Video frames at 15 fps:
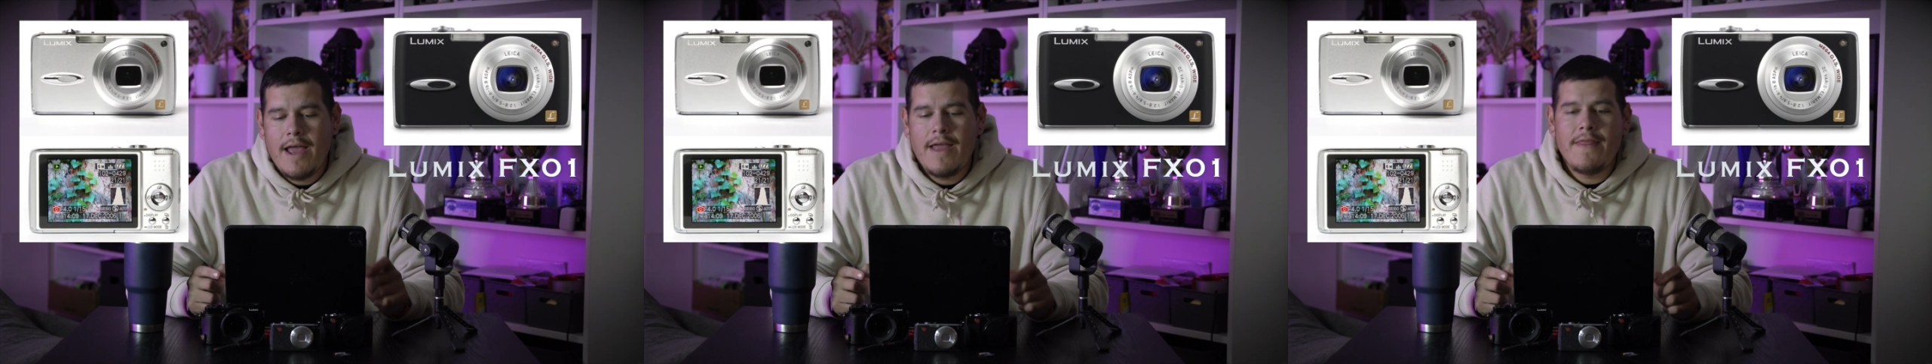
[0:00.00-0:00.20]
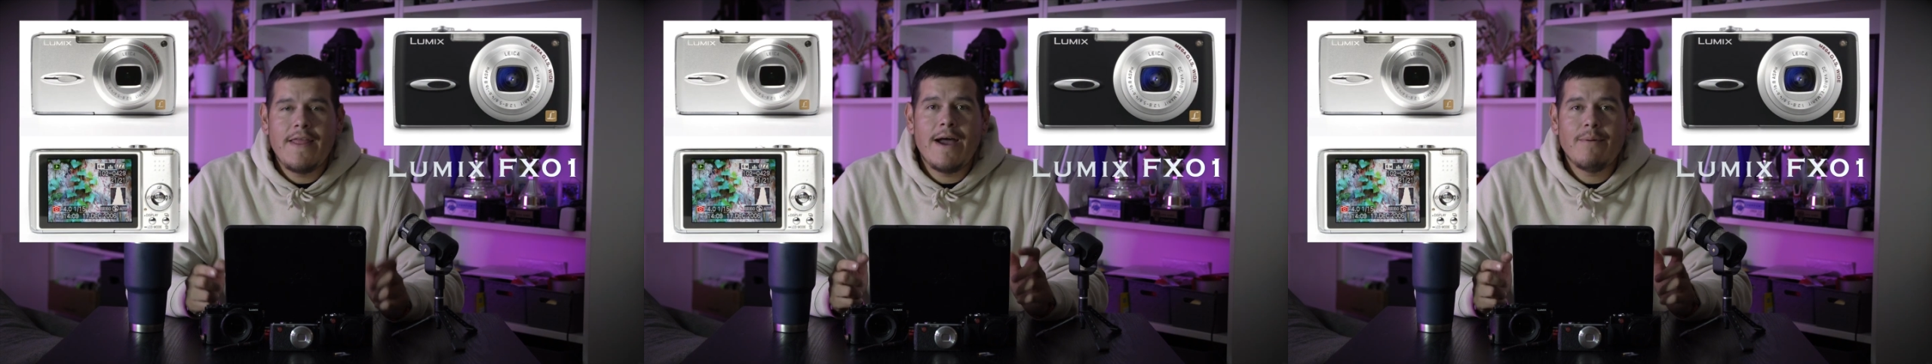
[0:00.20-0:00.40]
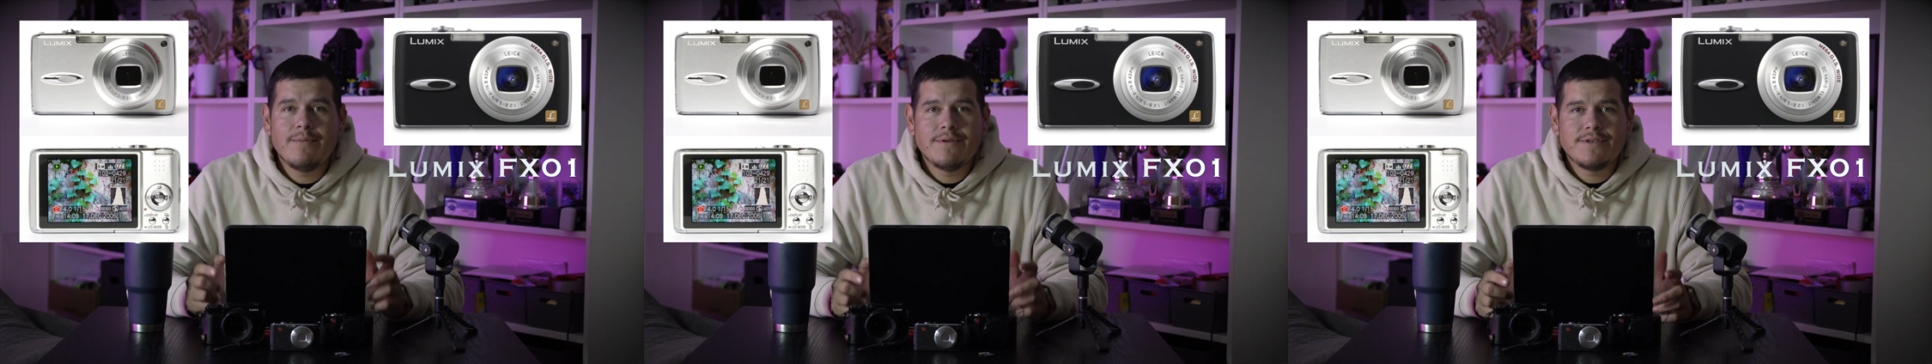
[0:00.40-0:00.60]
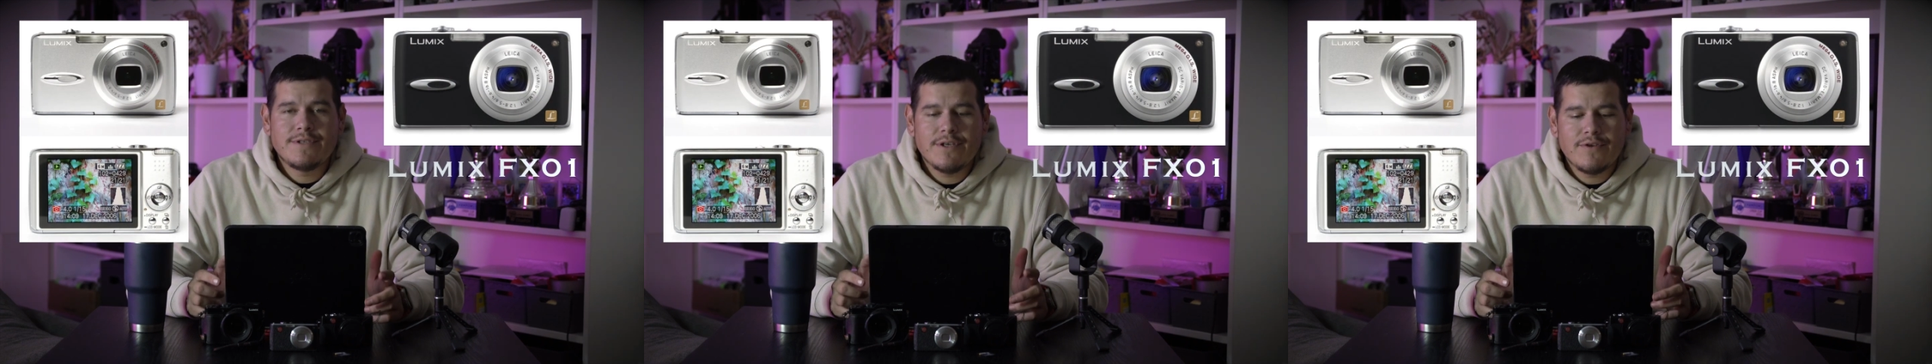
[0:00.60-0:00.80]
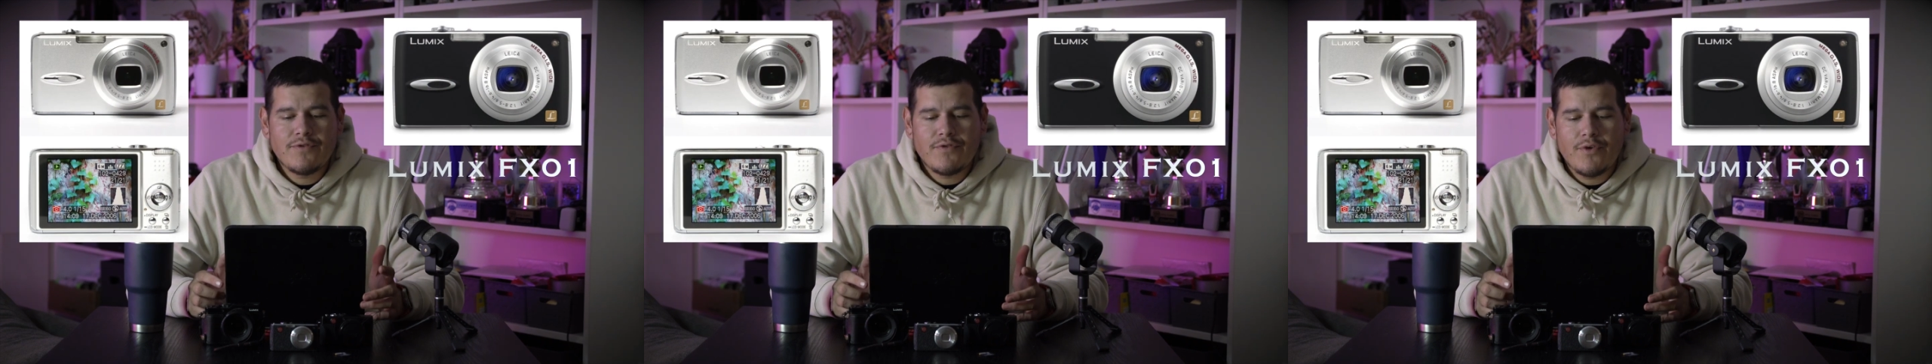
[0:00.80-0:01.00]
and that one
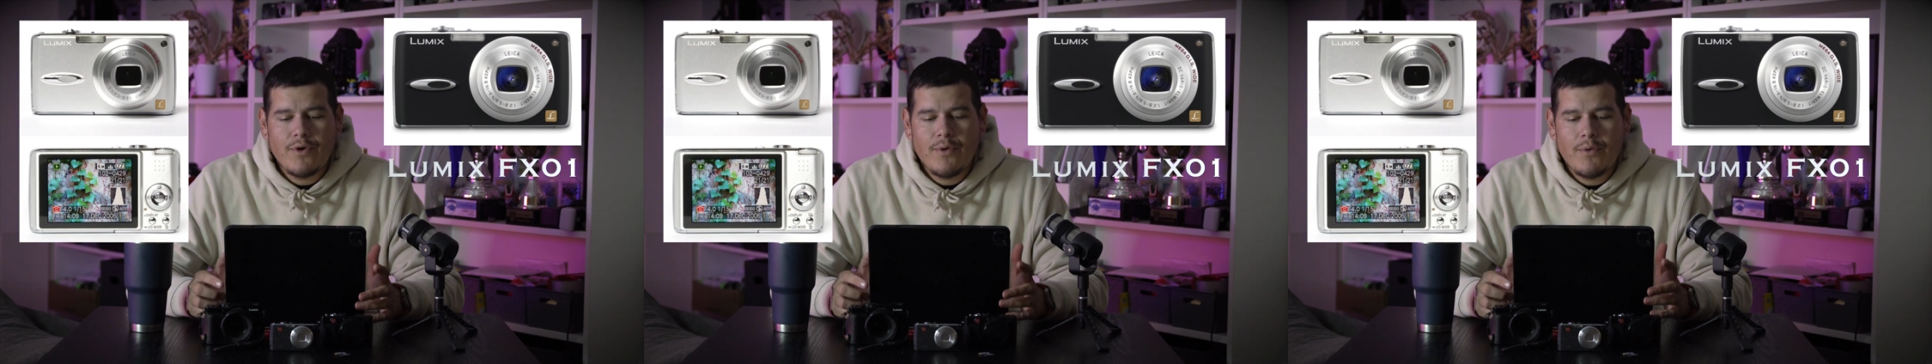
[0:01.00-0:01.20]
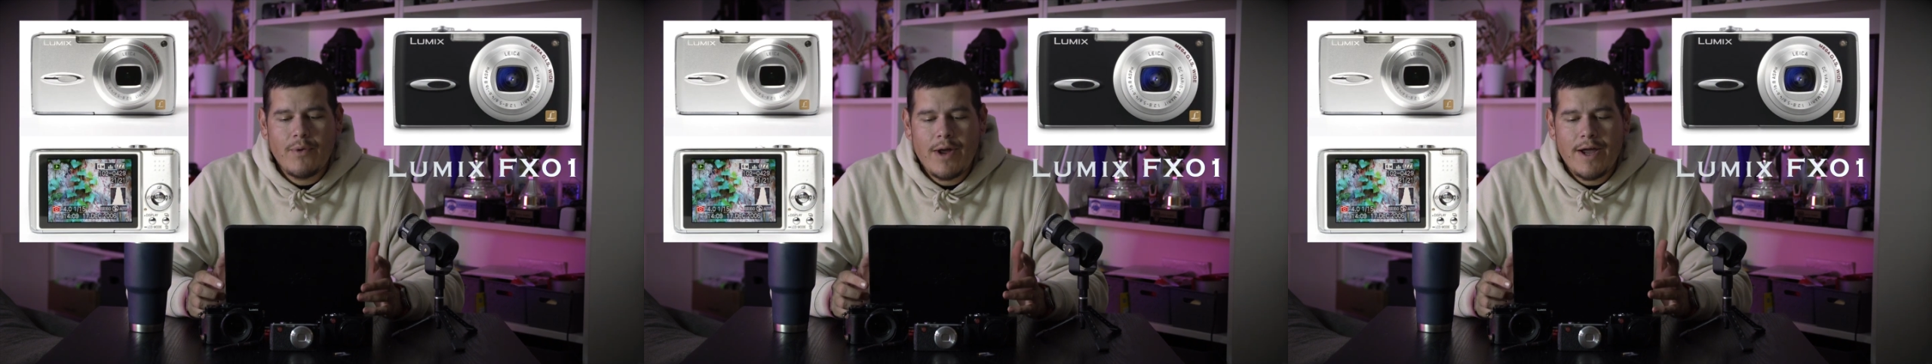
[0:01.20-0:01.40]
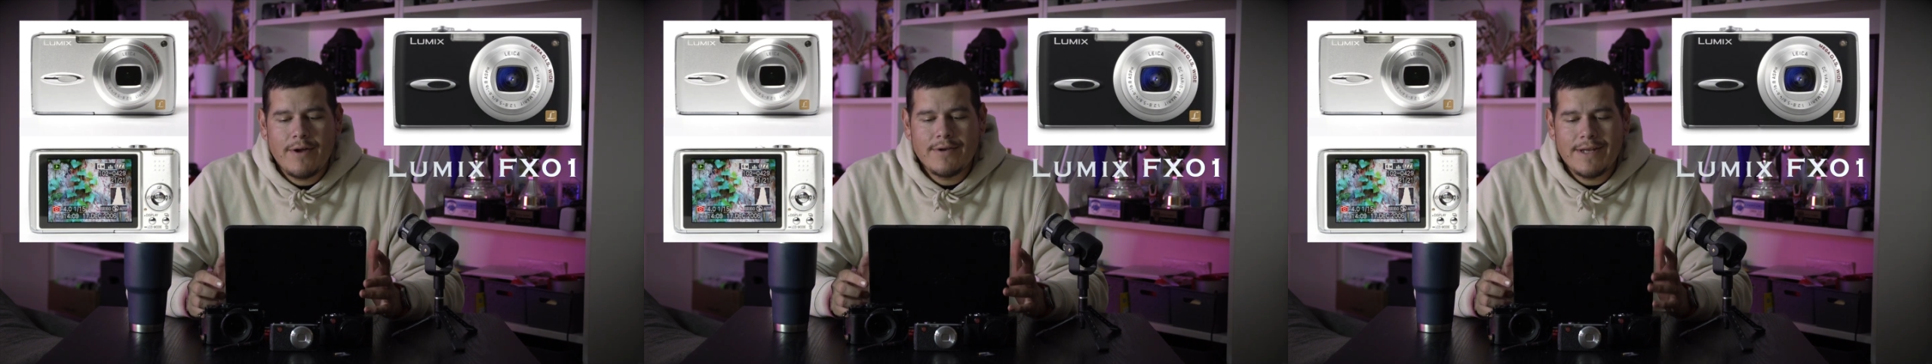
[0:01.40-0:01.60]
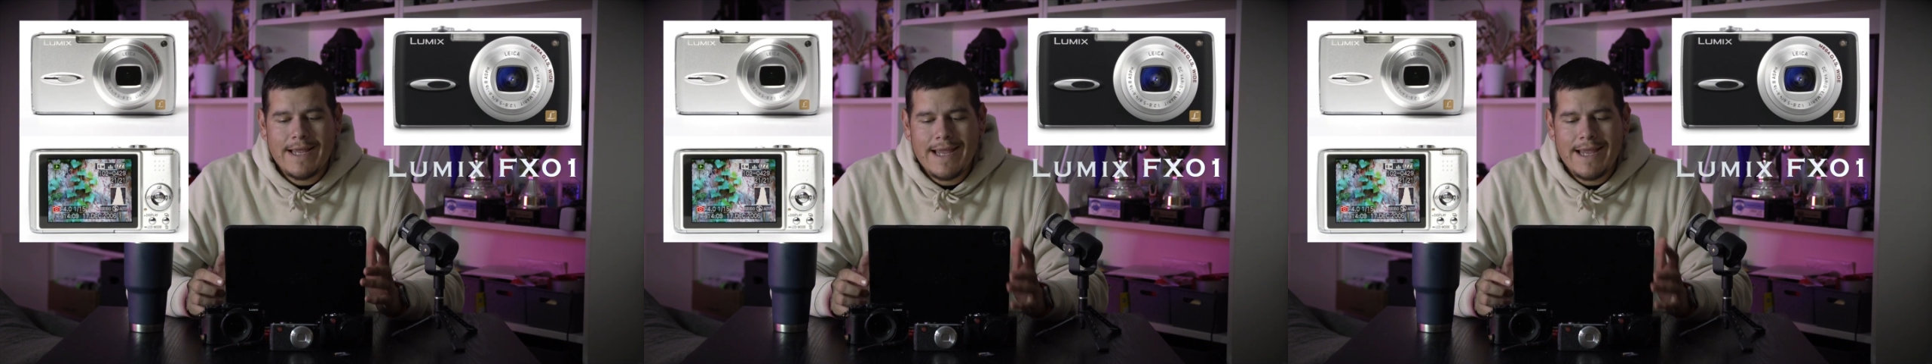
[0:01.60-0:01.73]
sells for around